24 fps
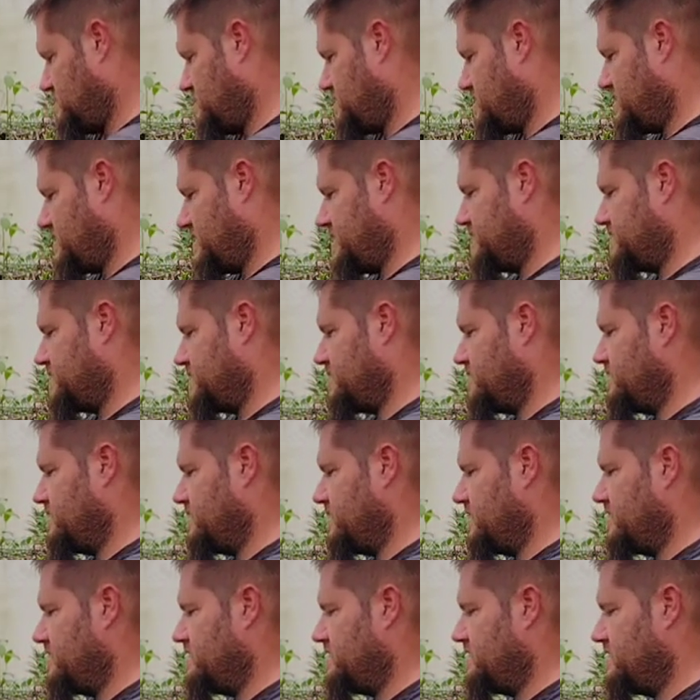Alright, so
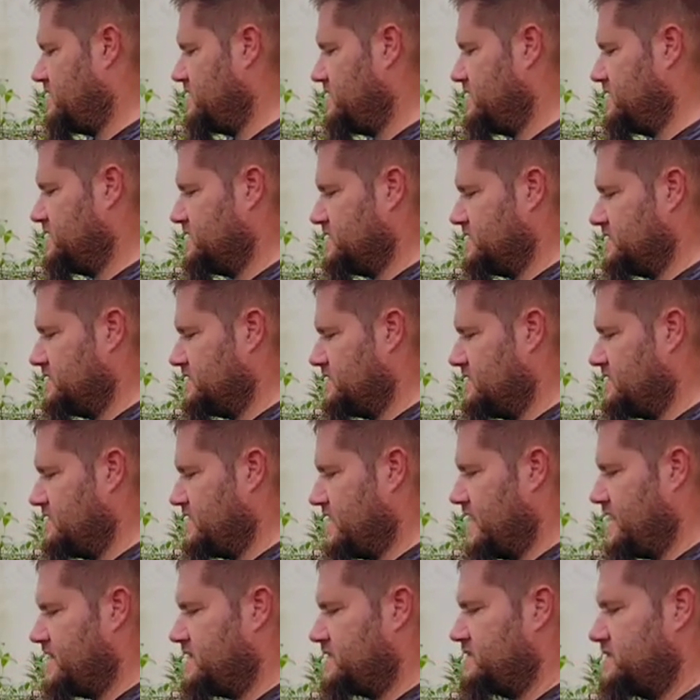there is
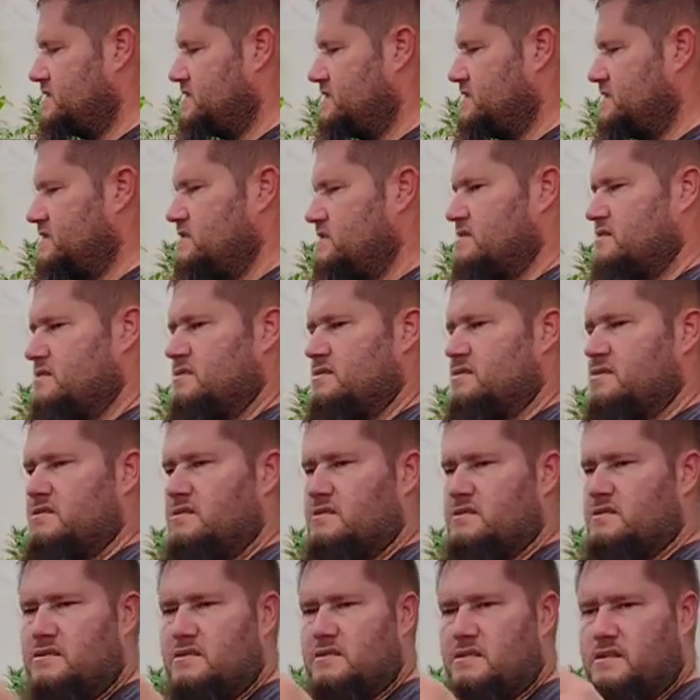that,
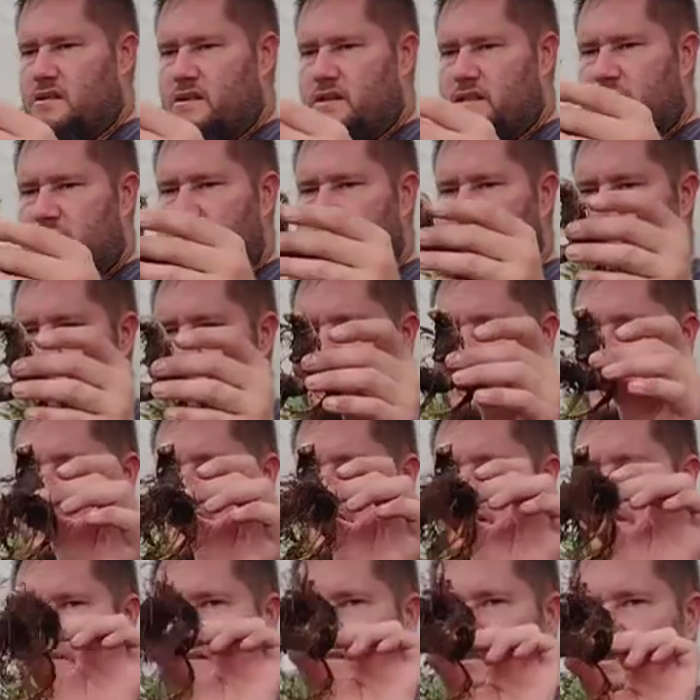and that's a
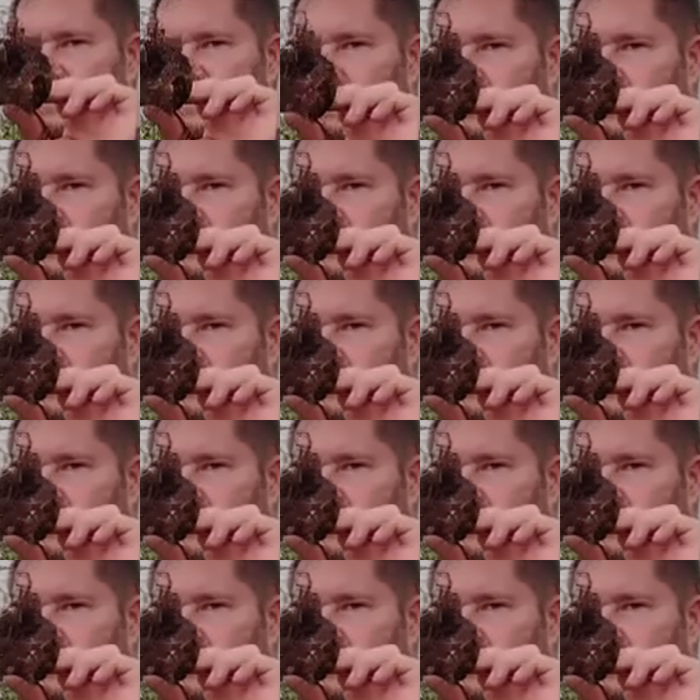giant